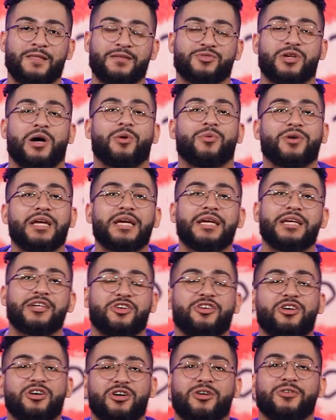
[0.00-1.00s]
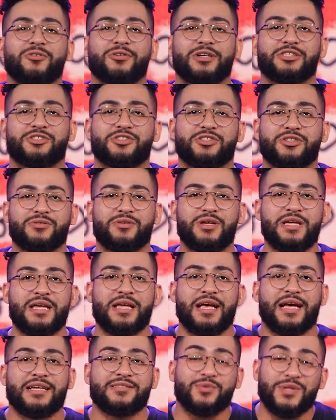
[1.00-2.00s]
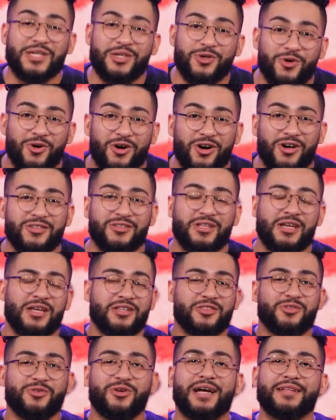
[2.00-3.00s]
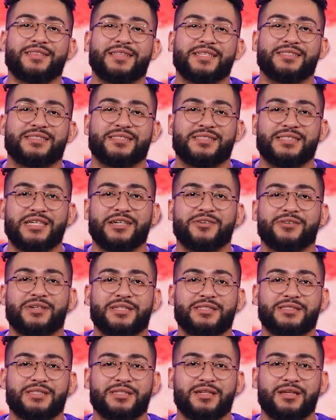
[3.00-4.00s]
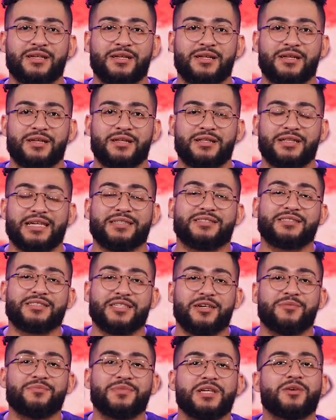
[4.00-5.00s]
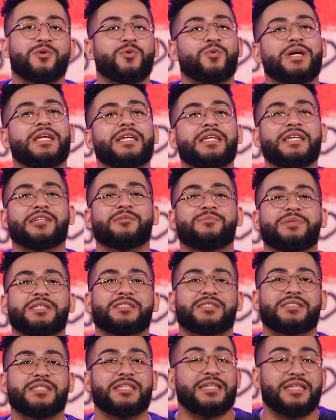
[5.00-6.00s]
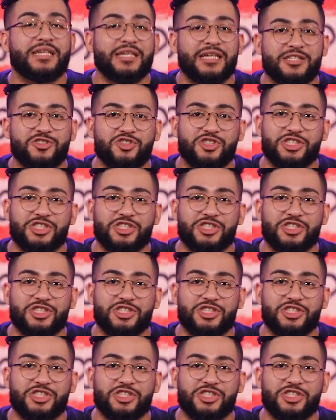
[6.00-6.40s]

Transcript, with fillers: So I want to encourage you as we go on throughout this series. That's something we need to be seeking and